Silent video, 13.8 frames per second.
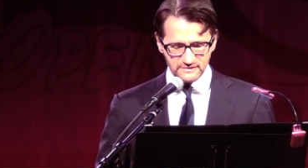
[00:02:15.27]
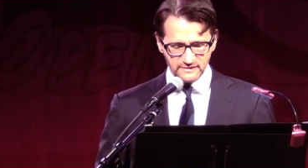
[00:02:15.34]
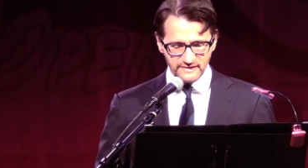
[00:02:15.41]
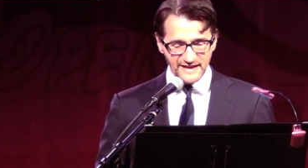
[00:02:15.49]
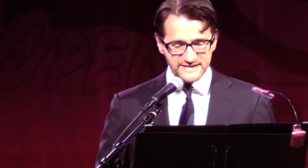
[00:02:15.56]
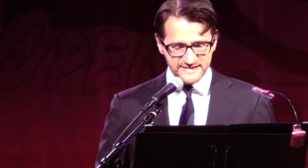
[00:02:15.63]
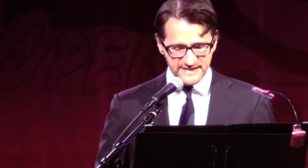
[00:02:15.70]

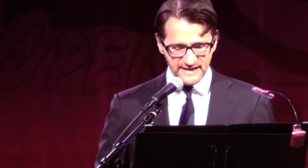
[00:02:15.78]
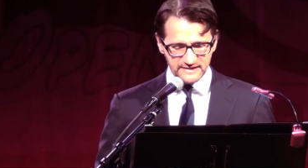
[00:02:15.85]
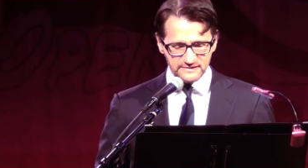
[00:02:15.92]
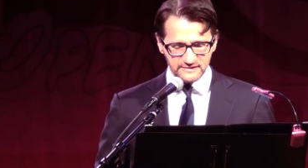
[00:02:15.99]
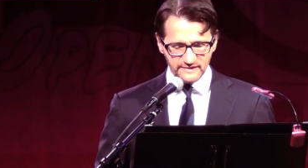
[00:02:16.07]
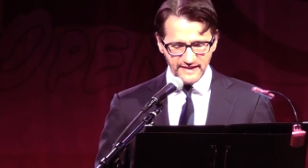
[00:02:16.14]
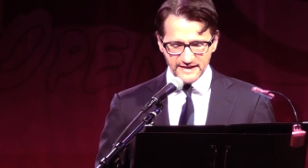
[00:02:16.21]
That's
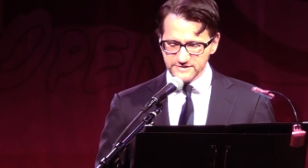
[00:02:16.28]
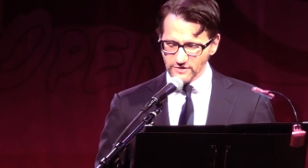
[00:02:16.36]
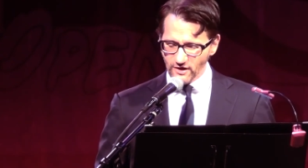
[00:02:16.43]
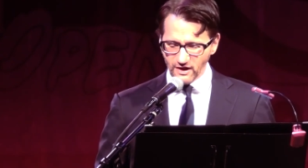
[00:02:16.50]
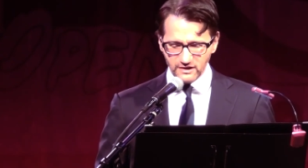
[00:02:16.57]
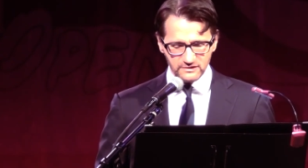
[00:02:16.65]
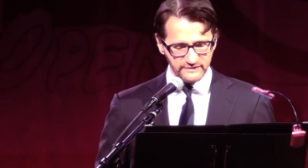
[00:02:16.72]
it, that's
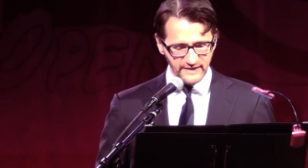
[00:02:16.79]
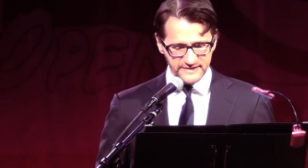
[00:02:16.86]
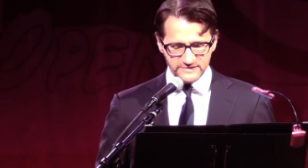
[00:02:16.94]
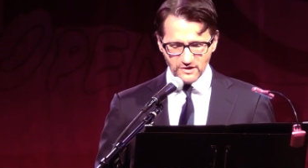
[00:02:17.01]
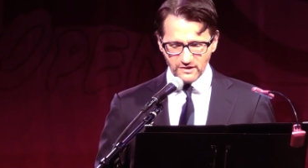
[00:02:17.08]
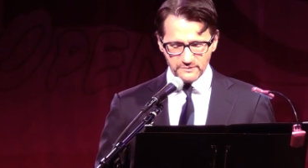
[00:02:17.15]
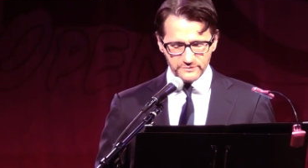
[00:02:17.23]
all
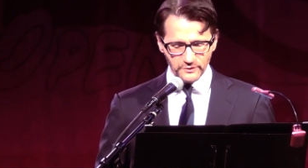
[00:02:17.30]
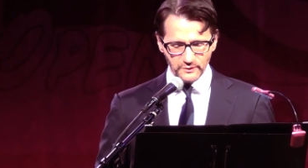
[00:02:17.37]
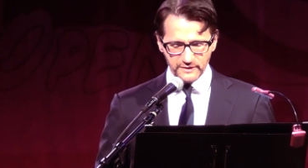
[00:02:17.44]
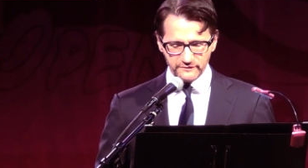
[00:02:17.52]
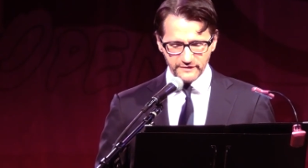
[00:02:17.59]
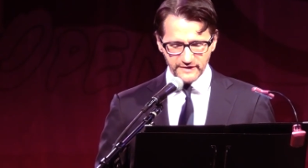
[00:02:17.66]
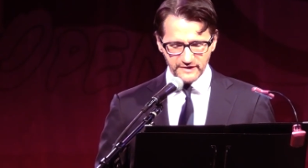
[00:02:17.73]
I'm
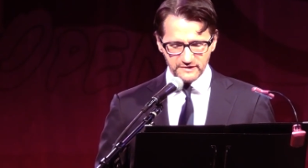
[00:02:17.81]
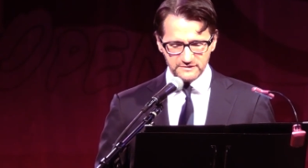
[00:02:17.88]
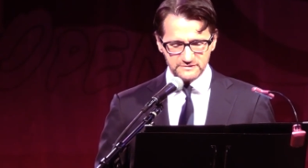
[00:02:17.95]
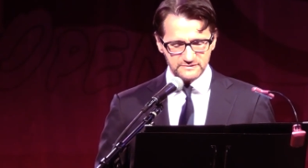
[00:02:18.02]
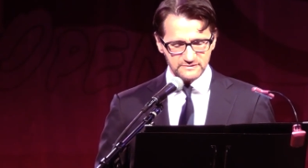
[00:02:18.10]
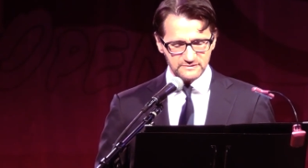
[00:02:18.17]
doing for you.